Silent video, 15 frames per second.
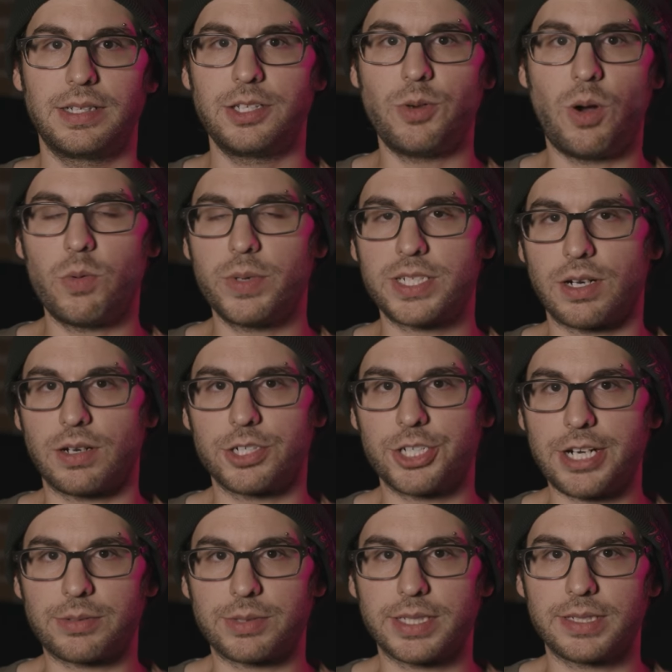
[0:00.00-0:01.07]
You always are,
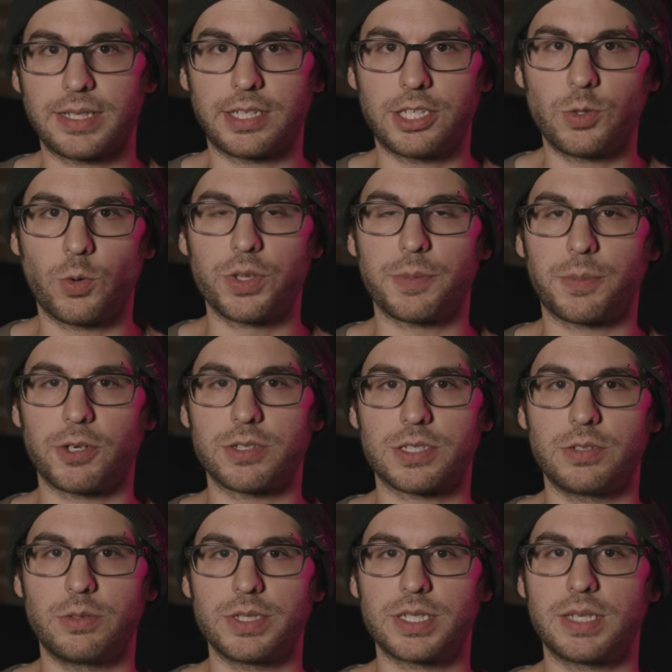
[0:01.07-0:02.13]
generally. Like, you're the
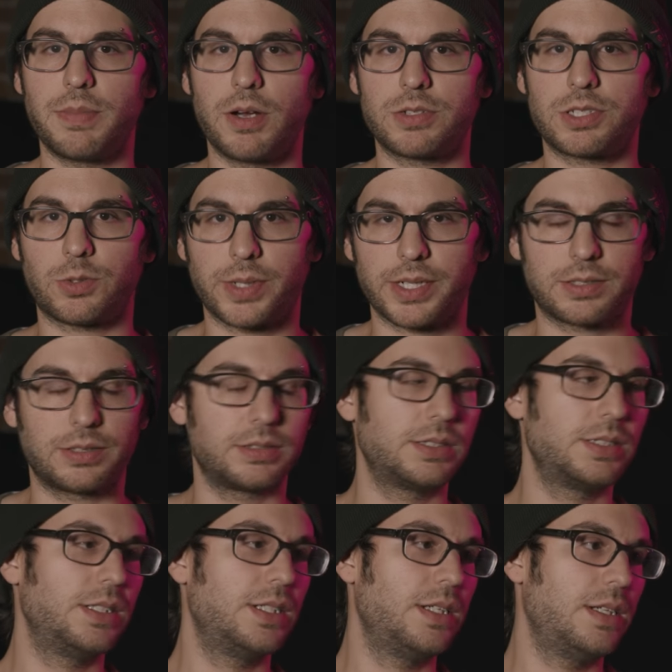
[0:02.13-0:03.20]
person who is the most
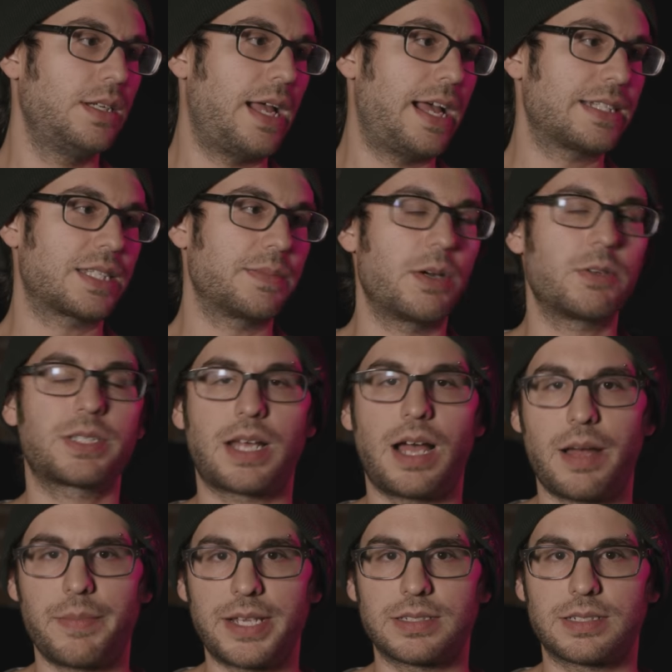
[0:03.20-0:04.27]
critical, has the most
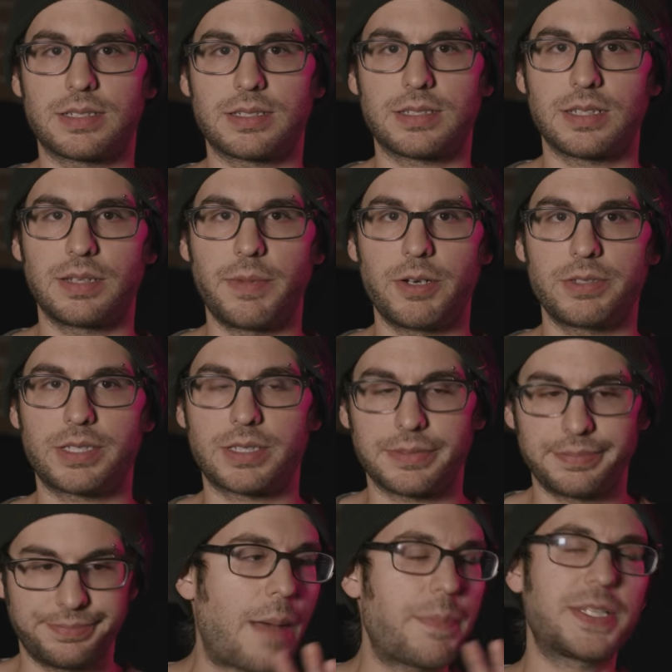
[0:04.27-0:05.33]
comments, the
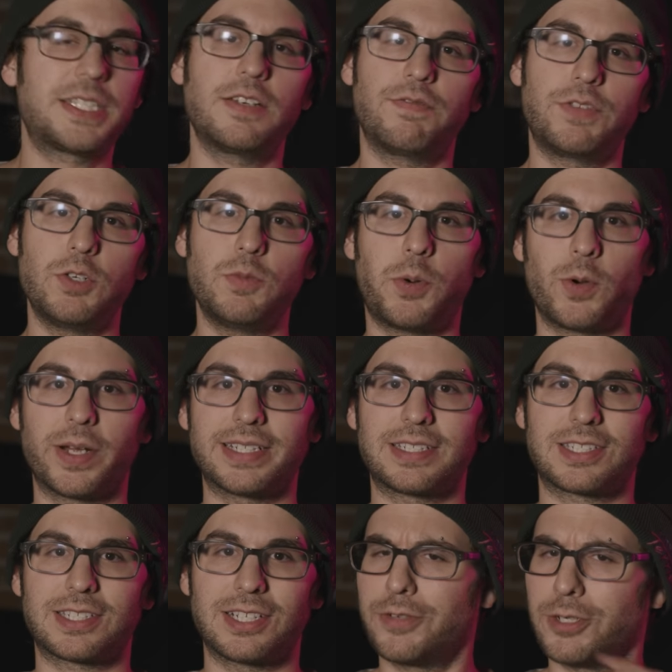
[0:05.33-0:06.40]
most opposite
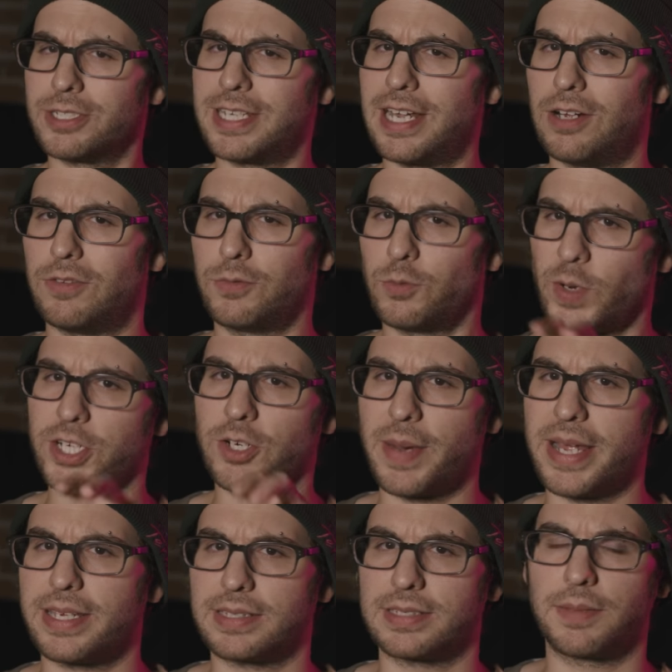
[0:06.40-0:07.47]
viewpoints of yourself when you're
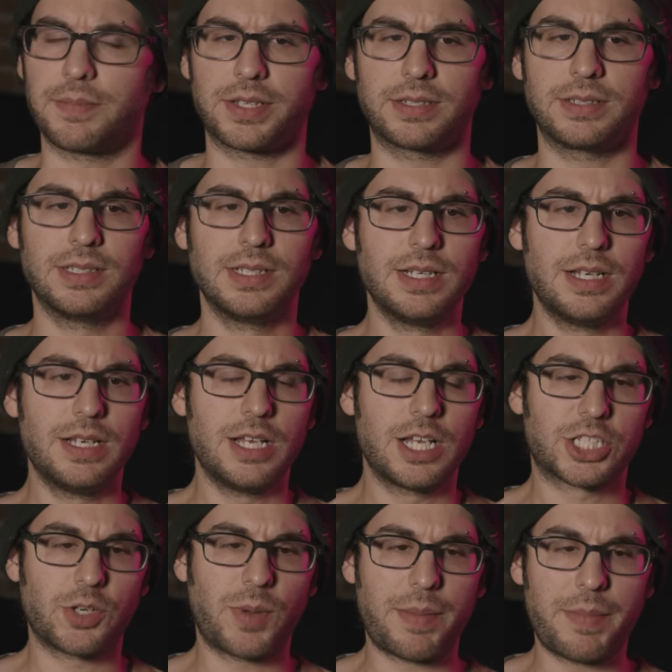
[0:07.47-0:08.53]
making something.
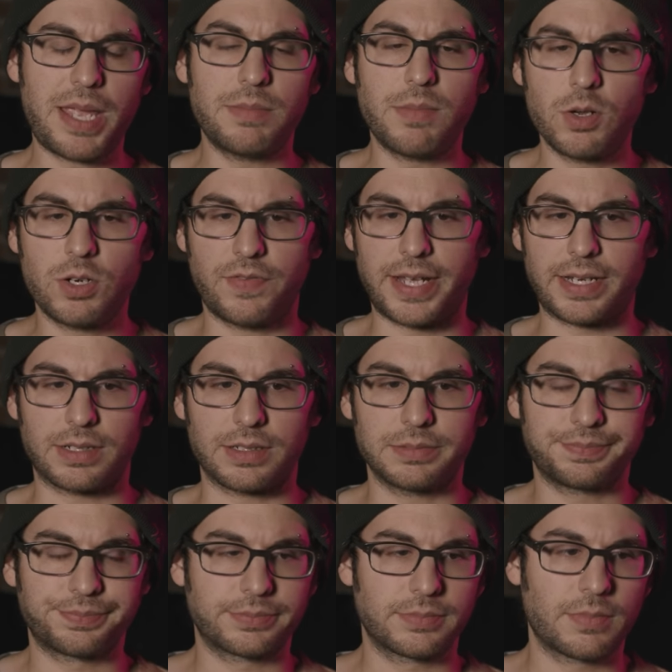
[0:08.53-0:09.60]
So my main
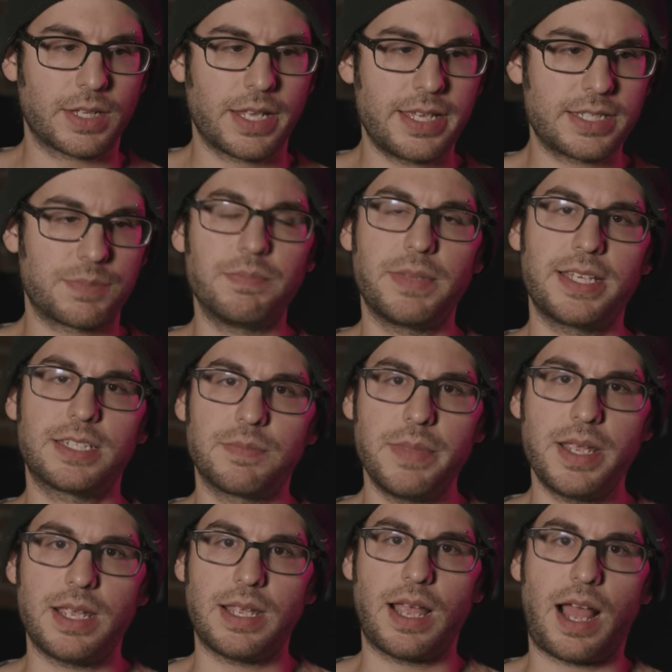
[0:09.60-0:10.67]
motivator is, is
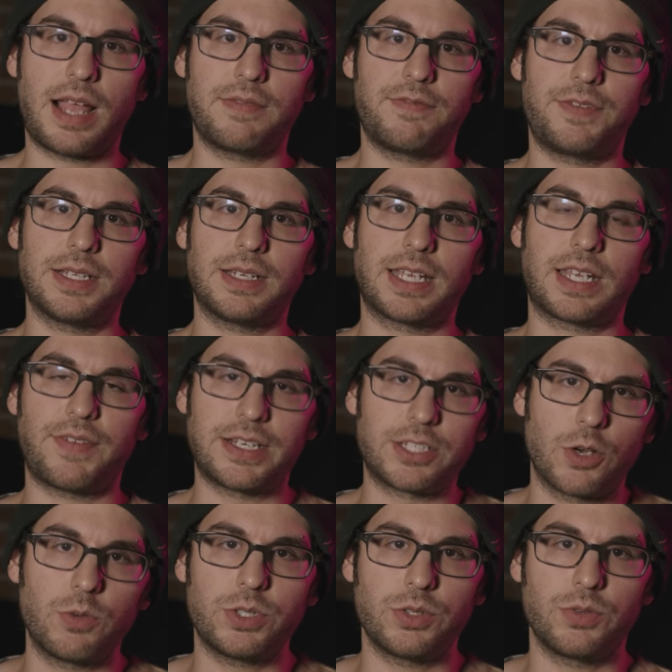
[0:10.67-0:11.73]
me. I feel like if I
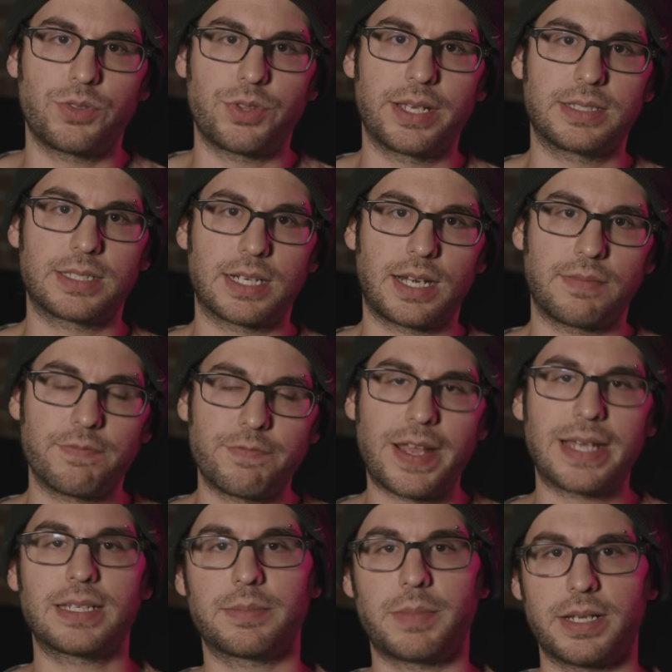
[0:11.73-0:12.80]
don't do things, then I'm
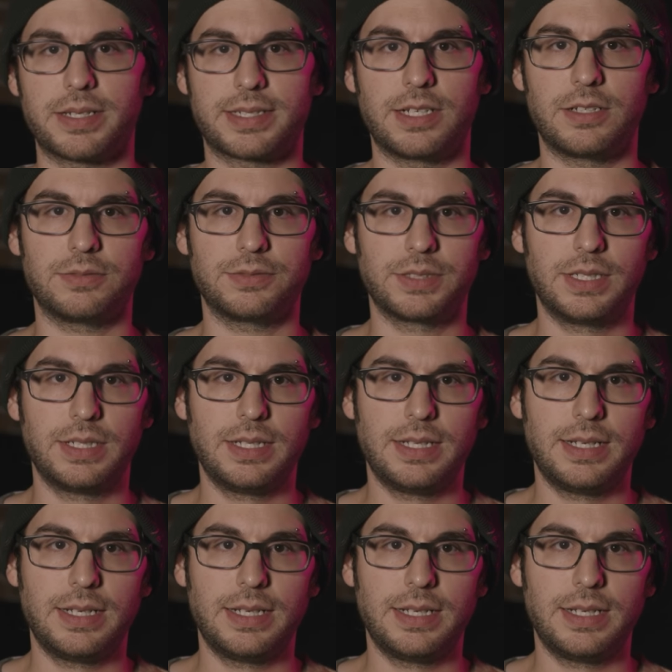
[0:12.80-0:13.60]
failing myself.